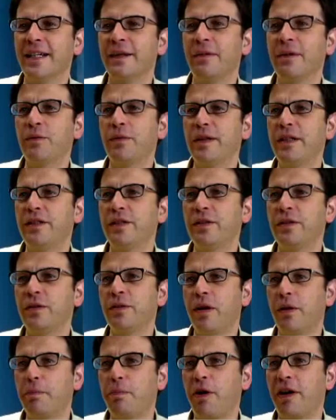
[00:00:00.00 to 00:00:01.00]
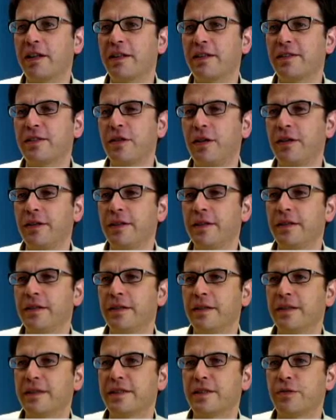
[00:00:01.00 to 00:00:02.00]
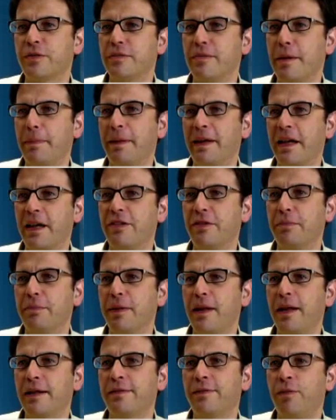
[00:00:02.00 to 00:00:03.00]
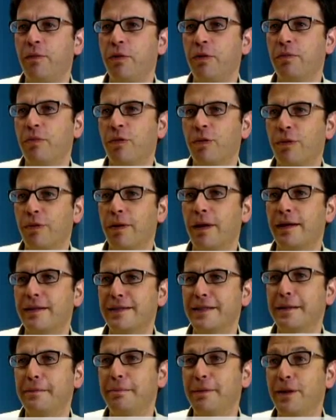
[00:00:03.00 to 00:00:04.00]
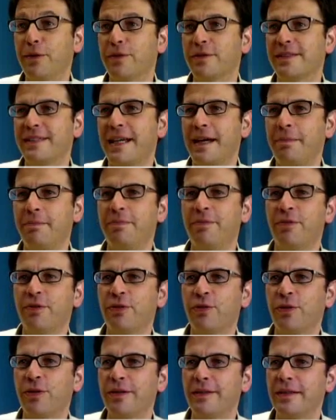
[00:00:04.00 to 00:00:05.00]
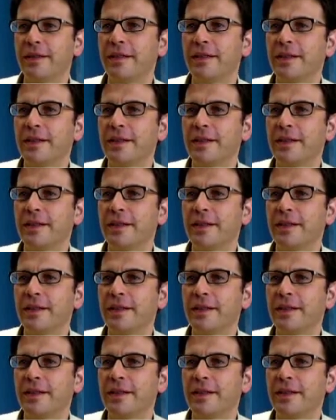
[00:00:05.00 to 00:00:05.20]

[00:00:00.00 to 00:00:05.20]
What we do, our product is called the Extreme Application Platform, or XAP, or ZAP for short.